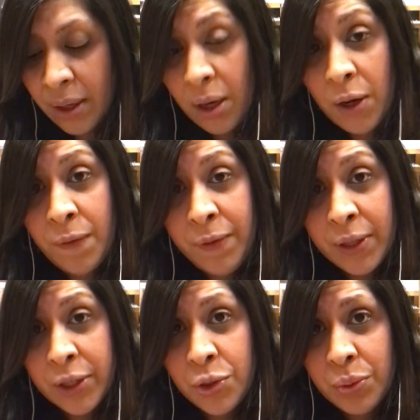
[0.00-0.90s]
Her
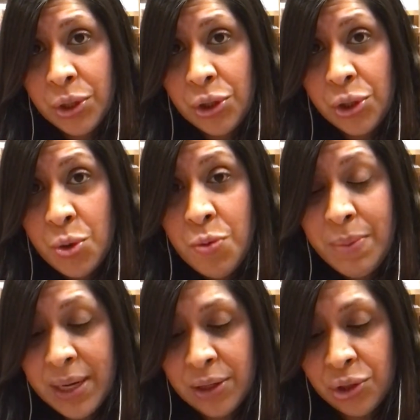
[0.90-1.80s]
village would soon
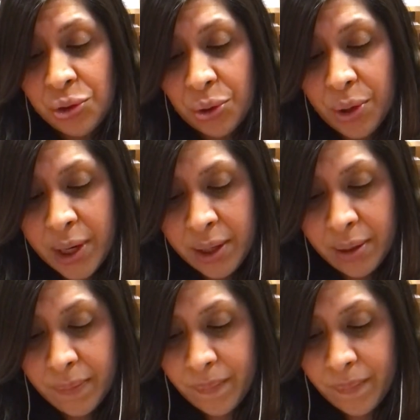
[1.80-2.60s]
be destroyed.